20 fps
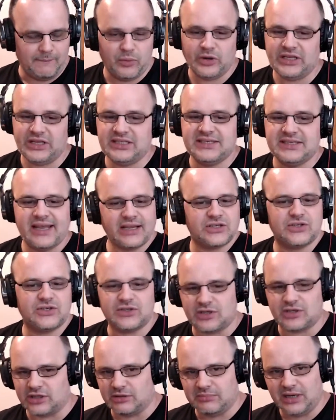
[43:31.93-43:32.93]
Putting
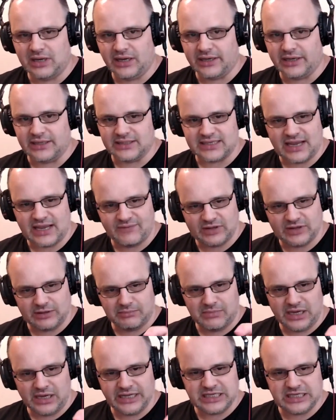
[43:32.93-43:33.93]
textures on the mines, having
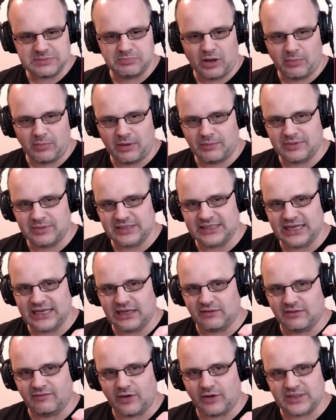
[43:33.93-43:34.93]
the mines bop up and
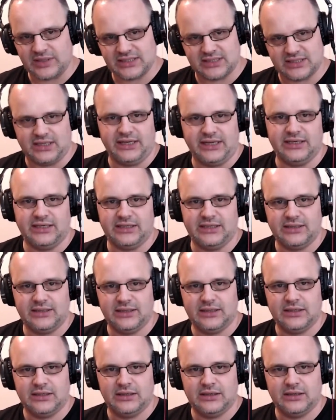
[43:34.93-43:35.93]
down very slightly,
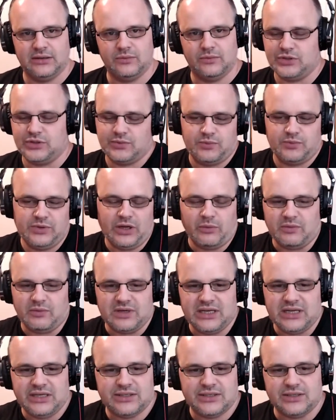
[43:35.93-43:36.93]
which we don't
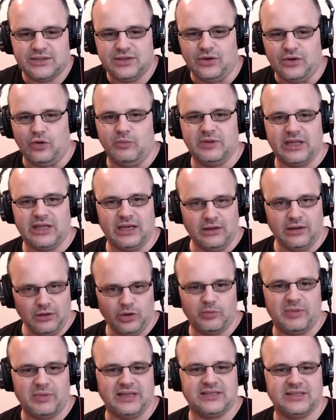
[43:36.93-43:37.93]
need to do, but they
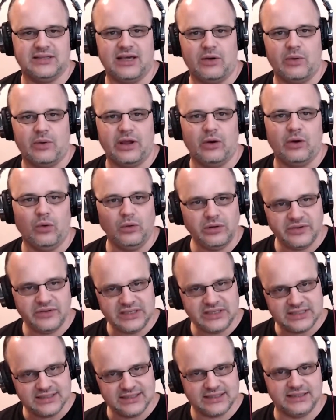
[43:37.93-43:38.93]
look better that way. All of
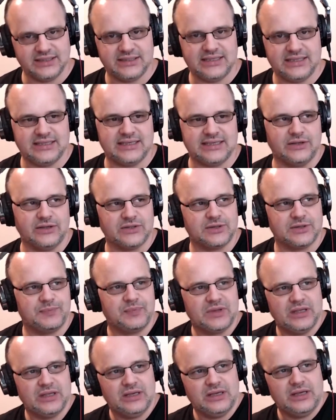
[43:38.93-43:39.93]
these little details,
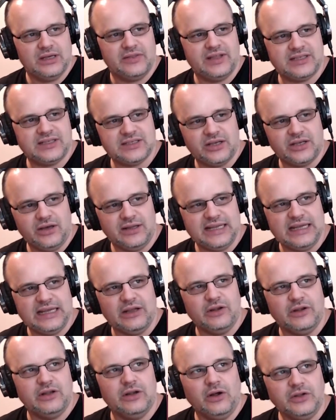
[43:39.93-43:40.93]
they turn
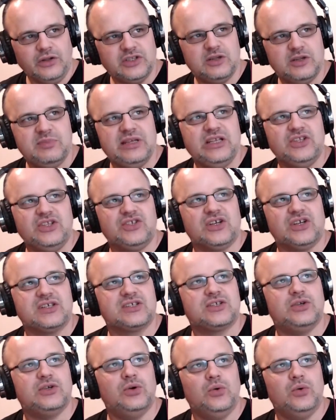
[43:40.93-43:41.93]
out not to be
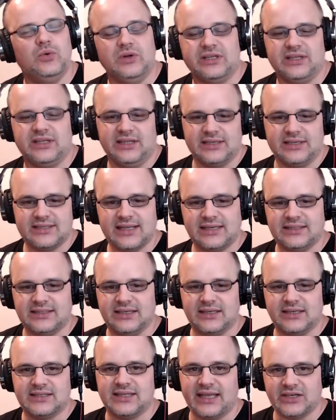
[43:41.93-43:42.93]
just cool little
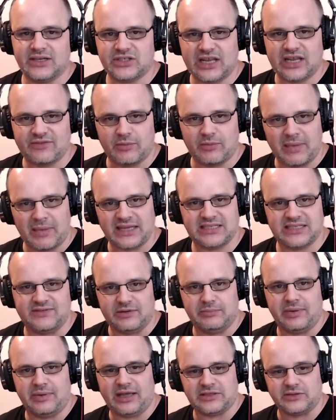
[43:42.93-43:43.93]
aesthetics. They actually have a massive
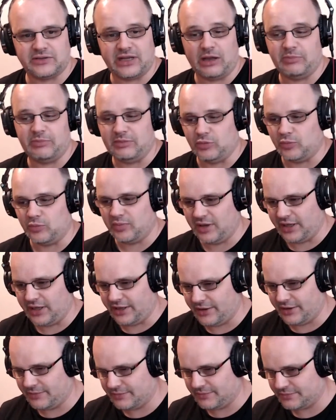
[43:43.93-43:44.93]
impact on how people play.